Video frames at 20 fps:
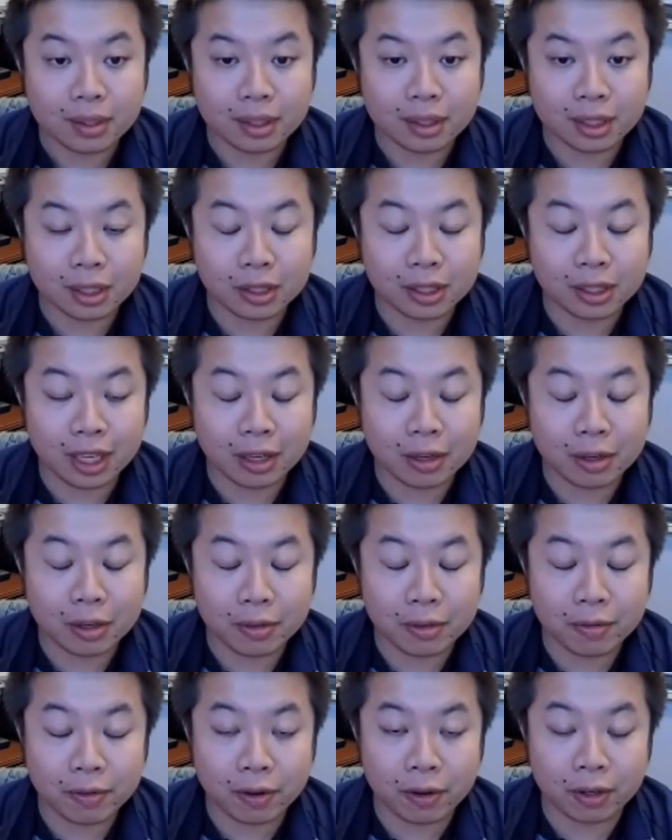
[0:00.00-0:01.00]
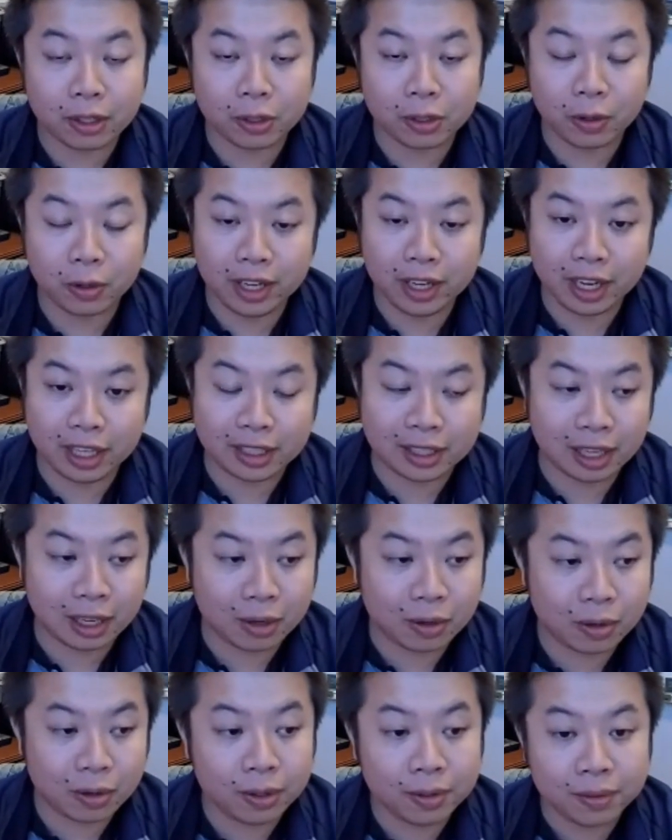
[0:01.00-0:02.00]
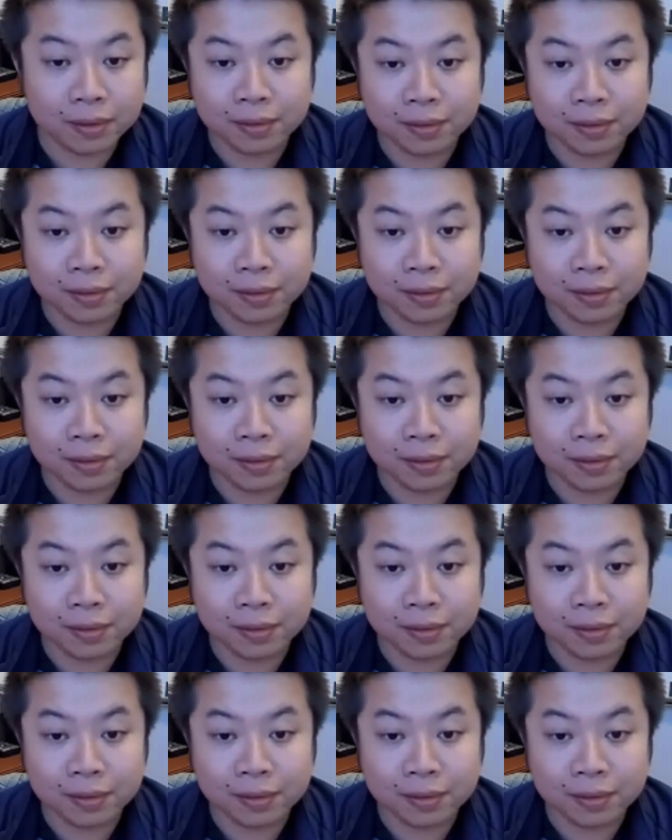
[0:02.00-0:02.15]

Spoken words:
So thank you for joining us, Dakuo.